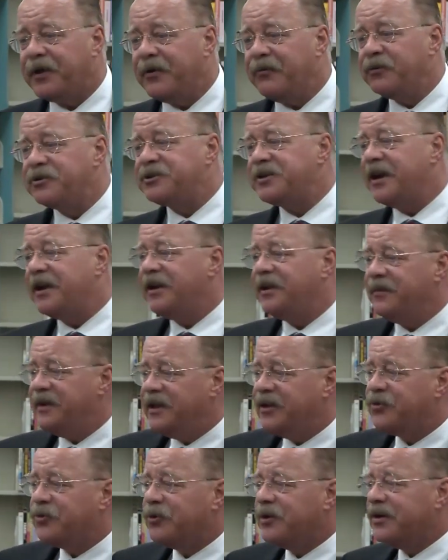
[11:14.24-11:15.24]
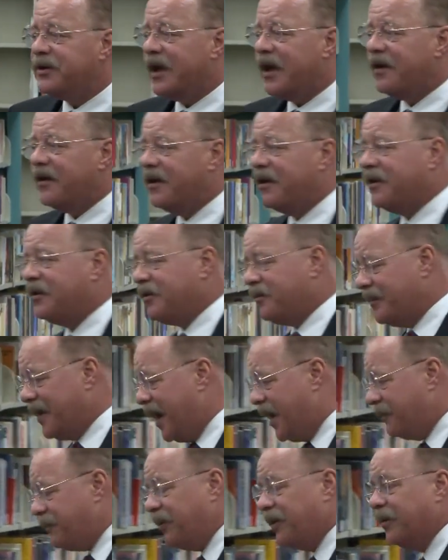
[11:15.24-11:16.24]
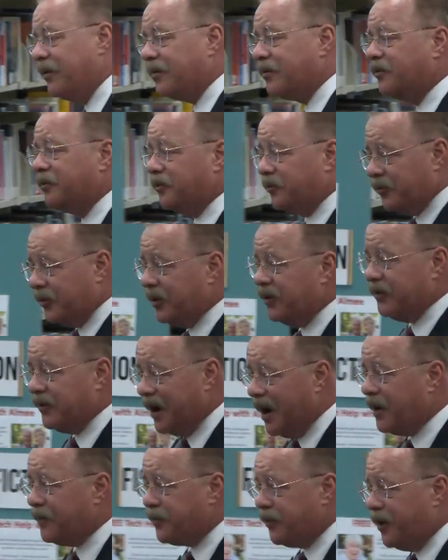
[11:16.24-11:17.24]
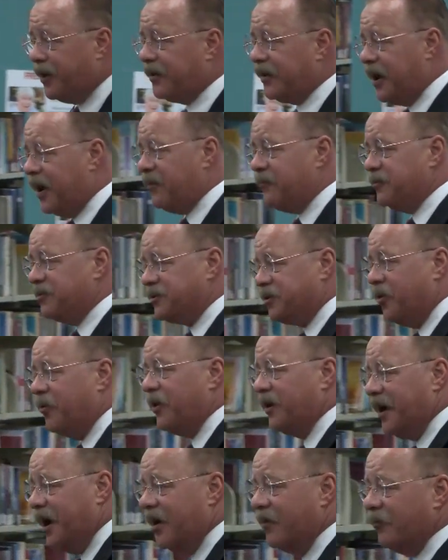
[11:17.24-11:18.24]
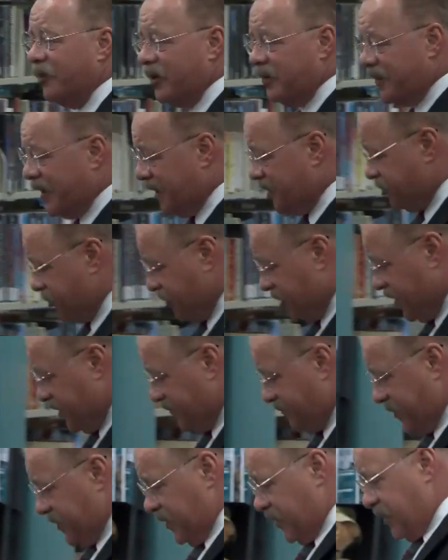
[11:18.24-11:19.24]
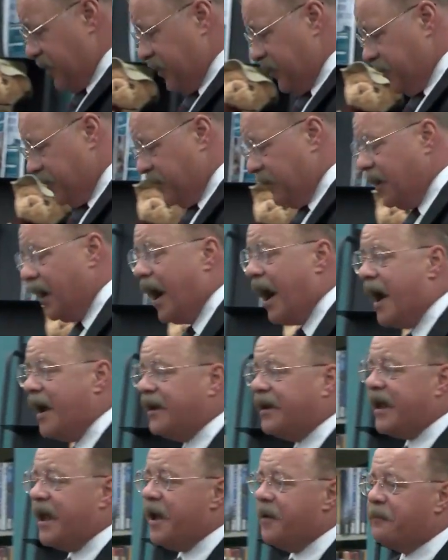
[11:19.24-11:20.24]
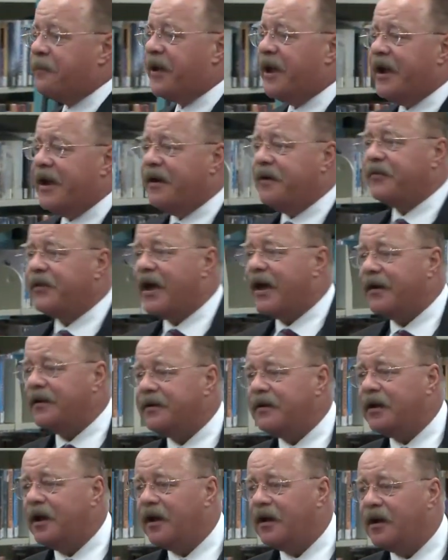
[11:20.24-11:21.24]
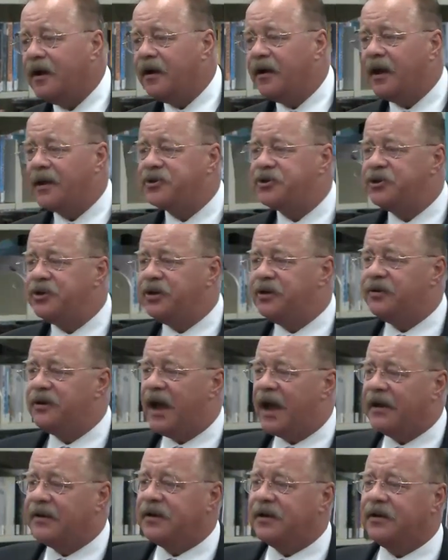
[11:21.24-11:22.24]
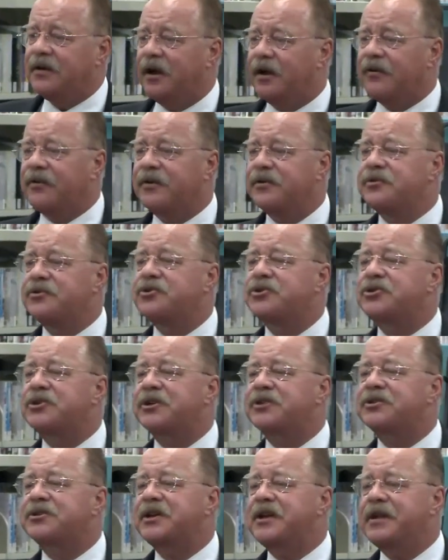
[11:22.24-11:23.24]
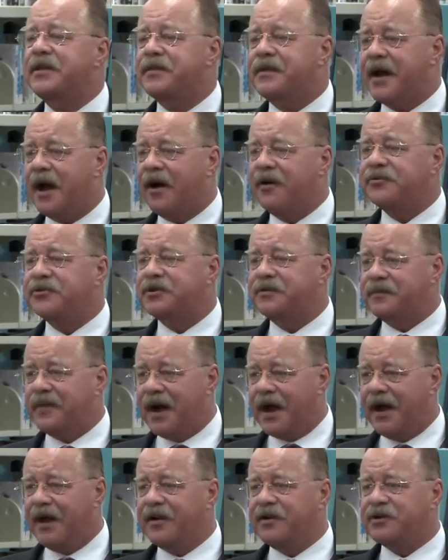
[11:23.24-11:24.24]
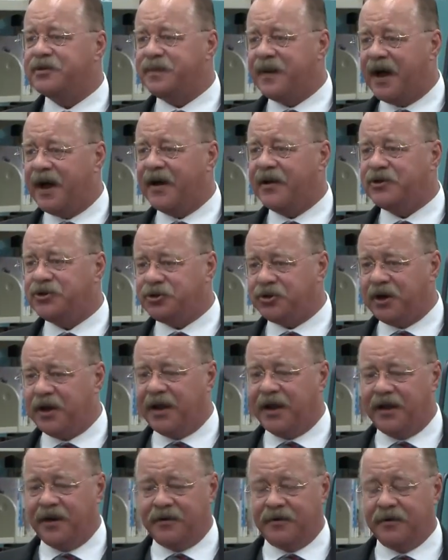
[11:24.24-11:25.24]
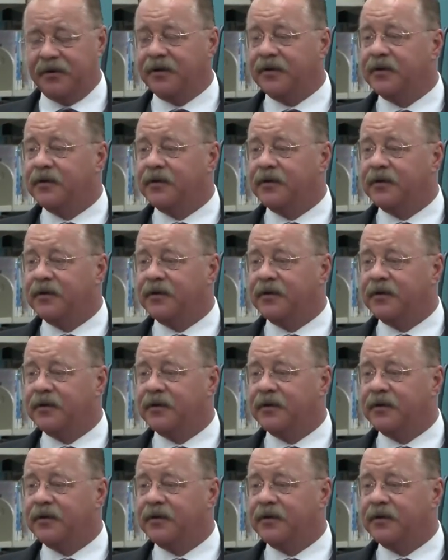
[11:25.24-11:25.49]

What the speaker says: they were sending me to a dead end in my political career, and I thought I was going on one myself. I campaigned that election year 1900, 16,000 miles by train.